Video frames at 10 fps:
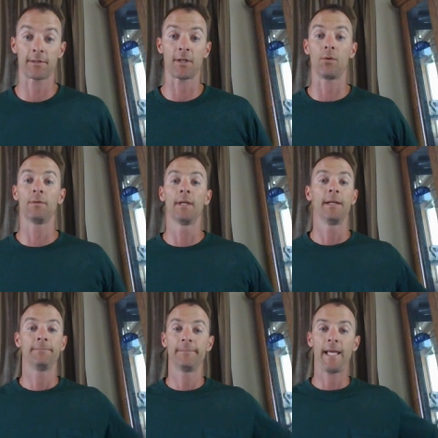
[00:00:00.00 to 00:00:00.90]
So
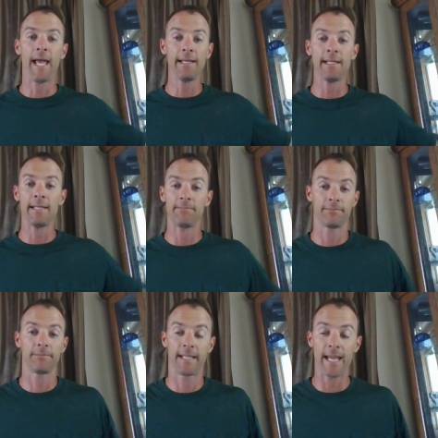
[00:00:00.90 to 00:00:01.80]
any
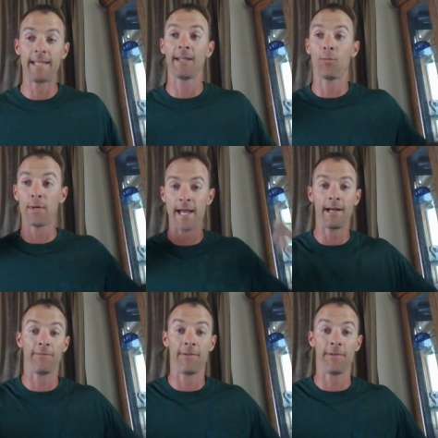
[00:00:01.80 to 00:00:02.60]
gain that we have